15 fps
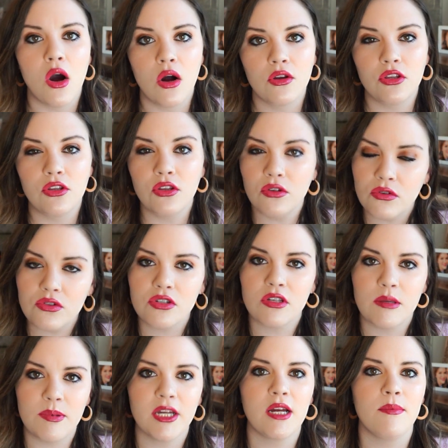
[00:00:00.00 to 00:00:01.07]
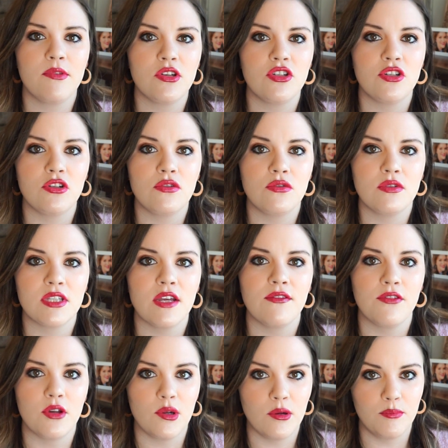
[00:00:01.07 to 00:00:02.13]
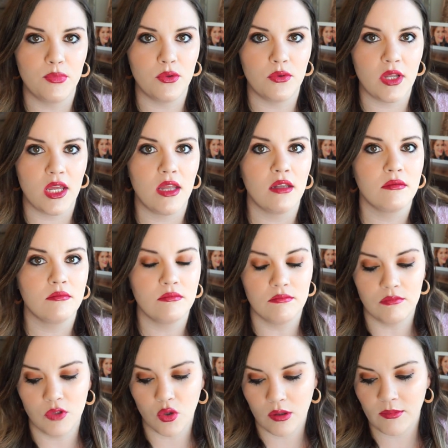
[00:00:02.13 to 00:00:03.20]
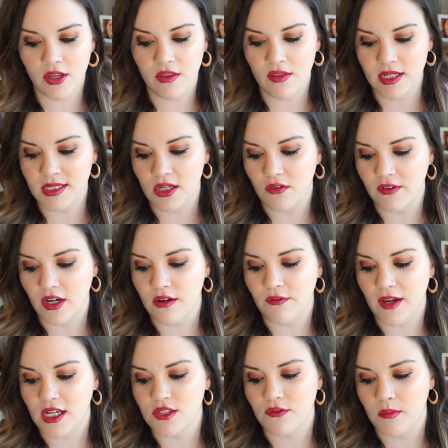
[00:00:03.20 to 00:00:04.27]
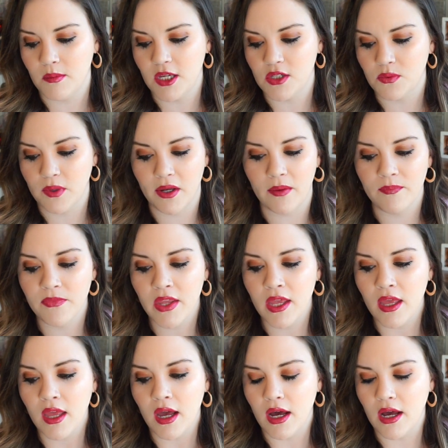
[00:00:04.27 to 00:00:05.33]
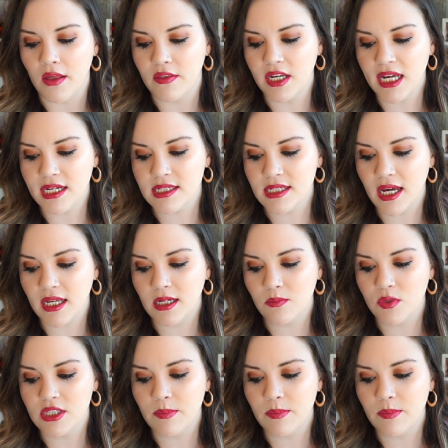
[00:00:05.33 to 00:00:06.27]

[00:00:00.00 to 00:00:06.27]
usually pick up the shoes if they're a booty. Normally they sell very fast for me as well. The next item was a